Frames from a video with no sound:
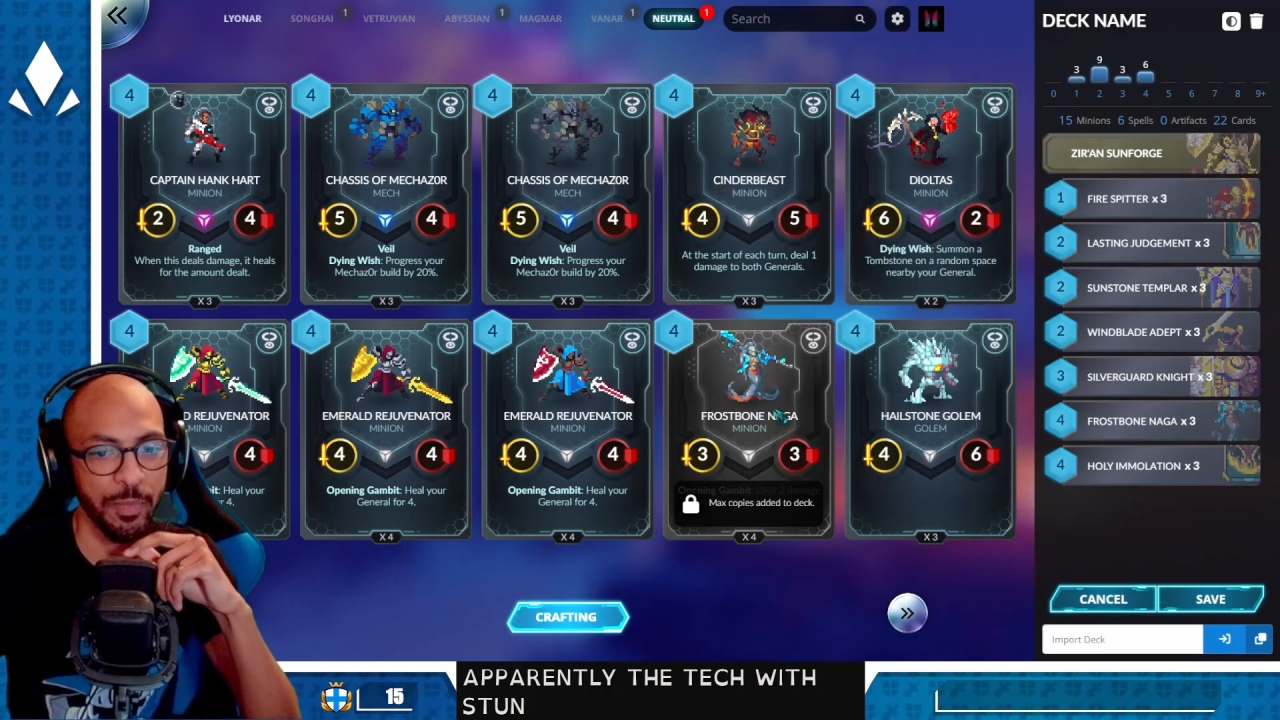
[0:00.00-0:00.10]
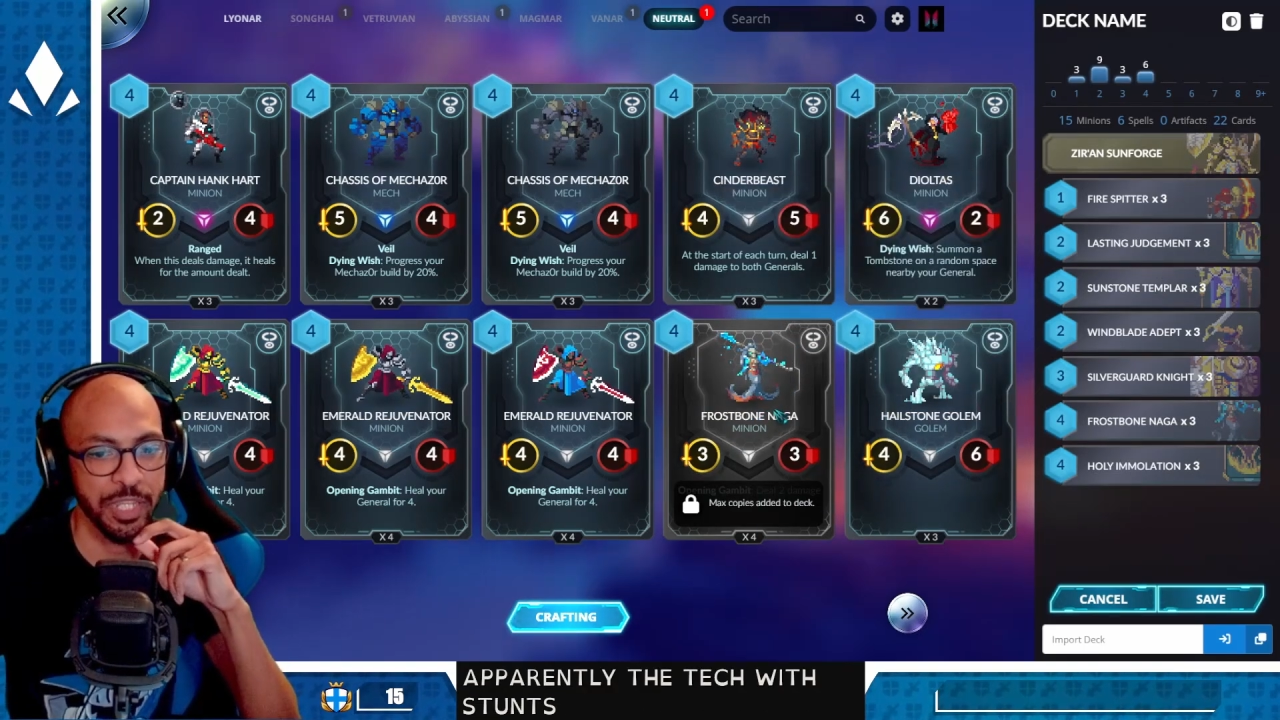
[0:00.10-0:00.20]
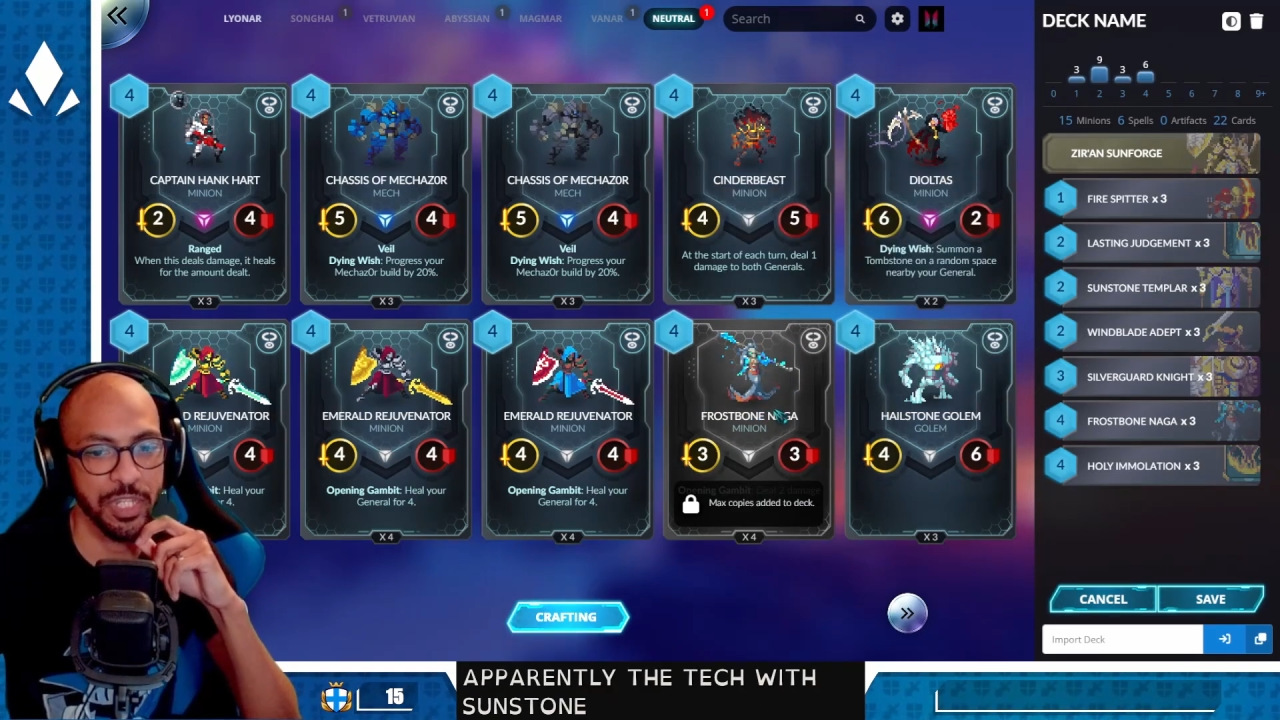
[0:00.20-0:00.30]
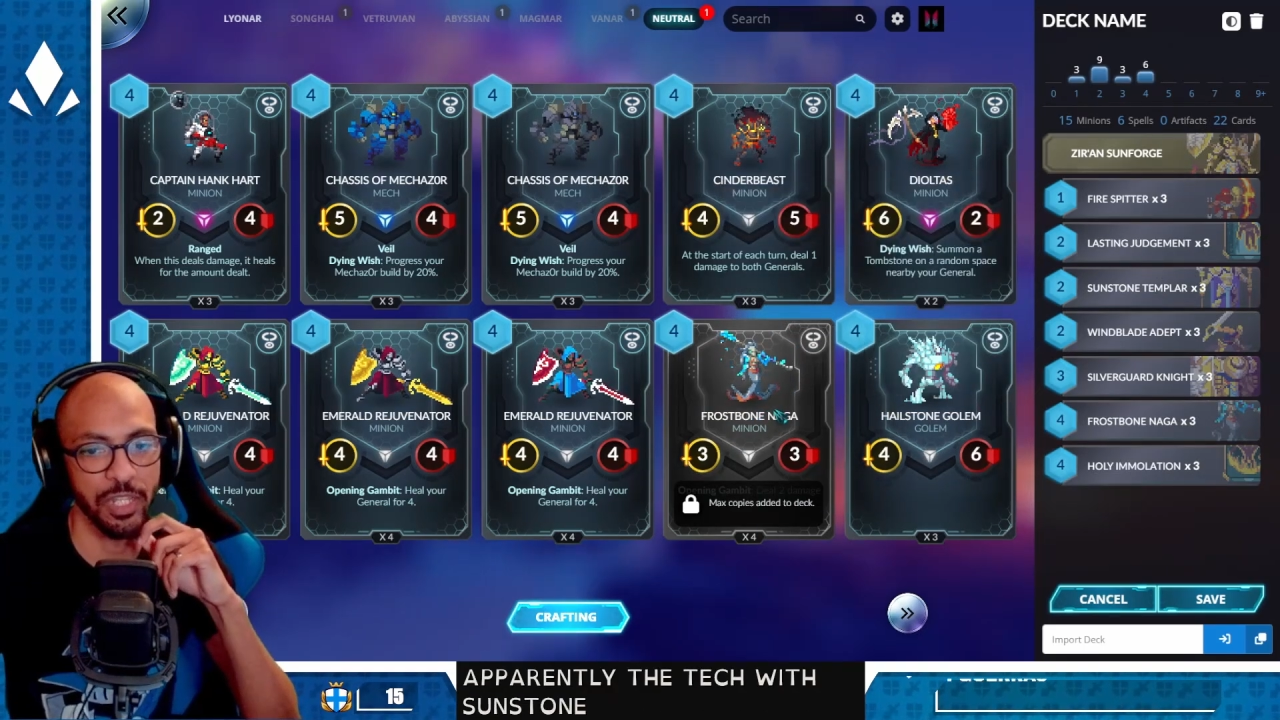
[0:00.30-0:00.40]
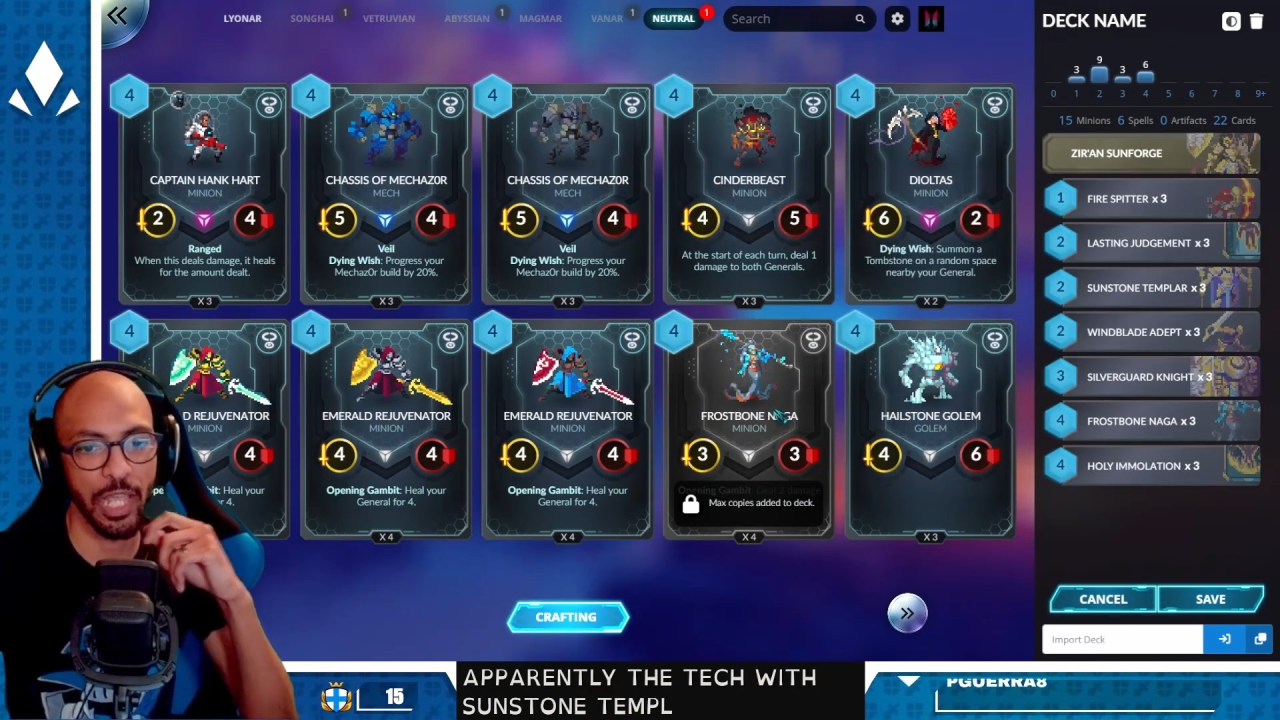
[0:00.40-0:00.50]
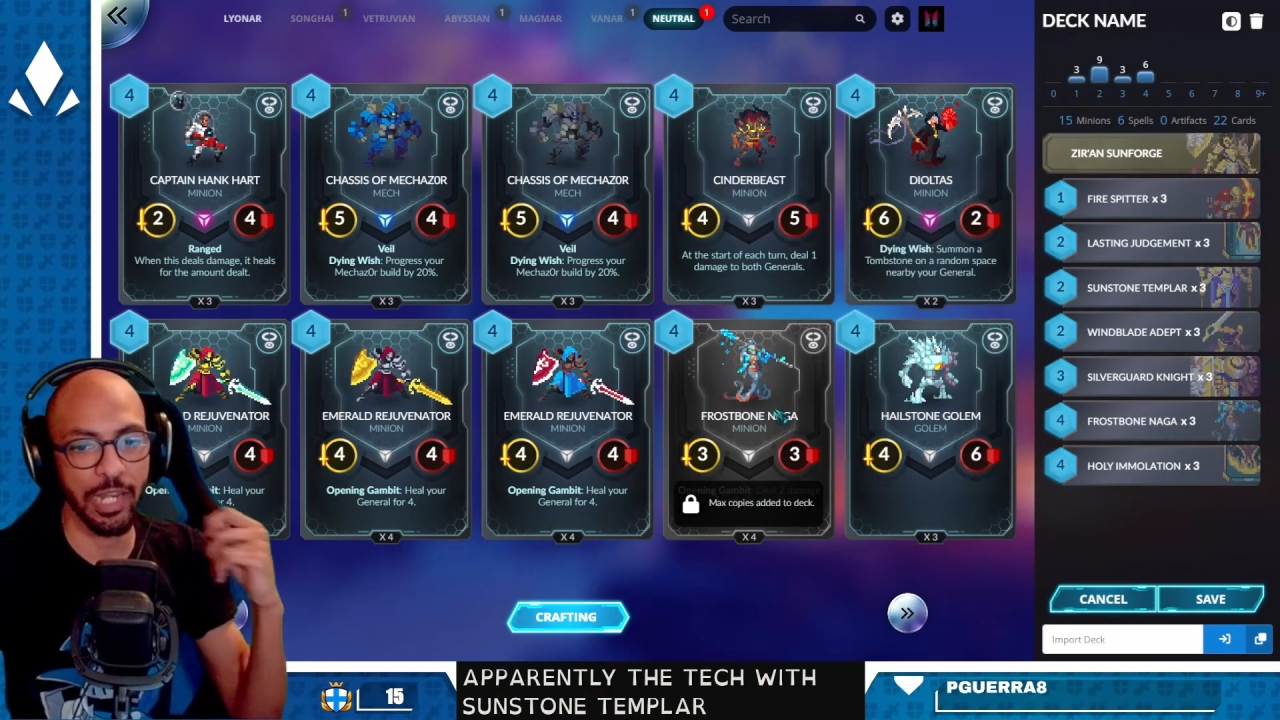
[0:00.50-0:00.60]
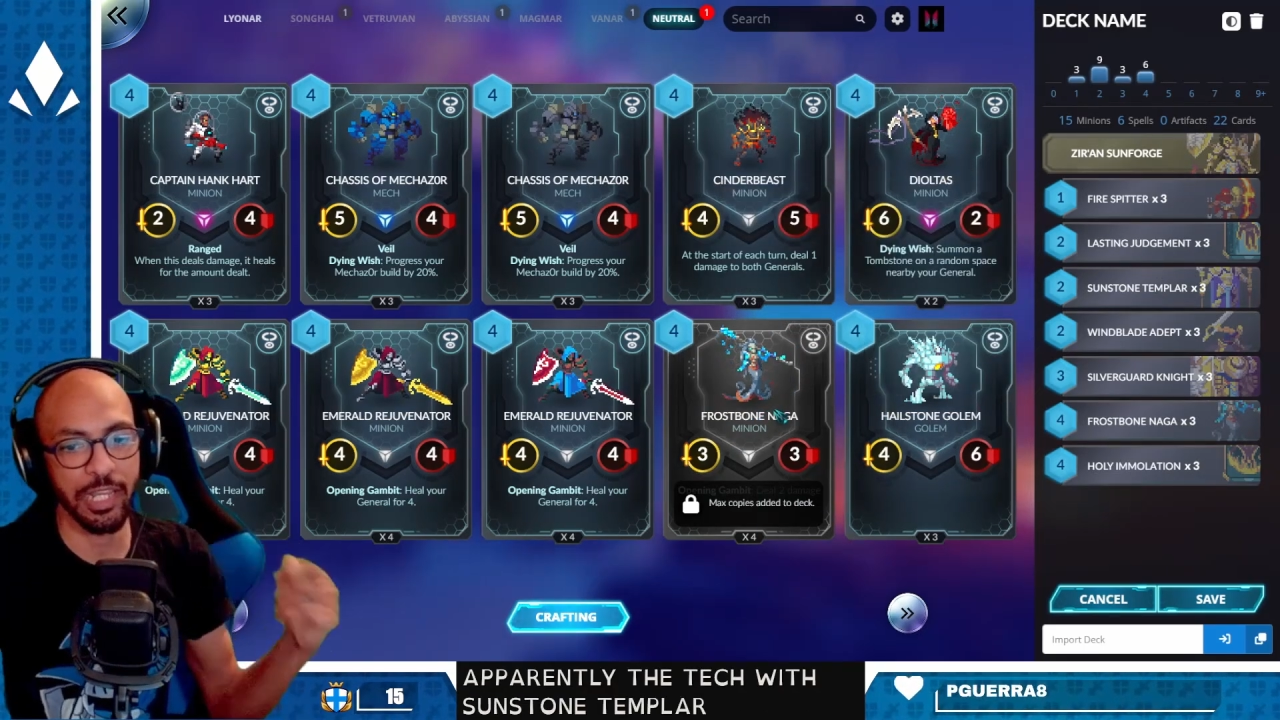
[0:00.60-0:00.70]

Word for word: It makes it a lot